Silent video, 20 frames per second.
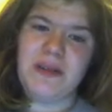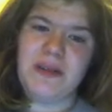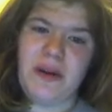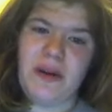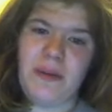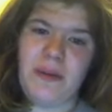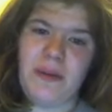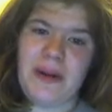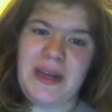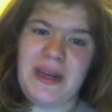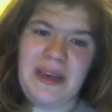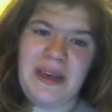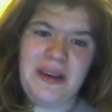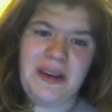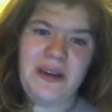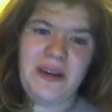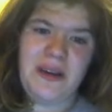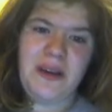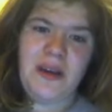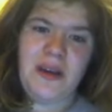already.
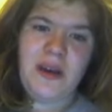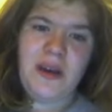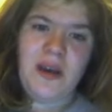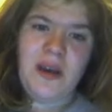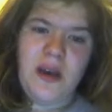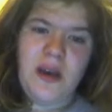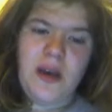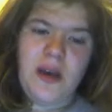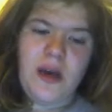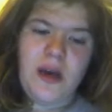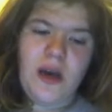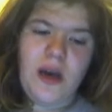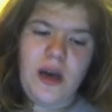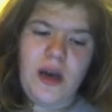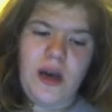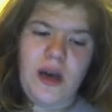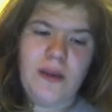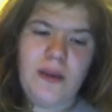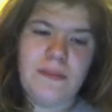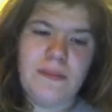
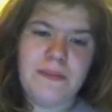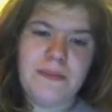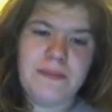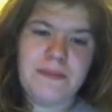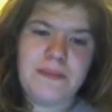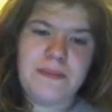Um,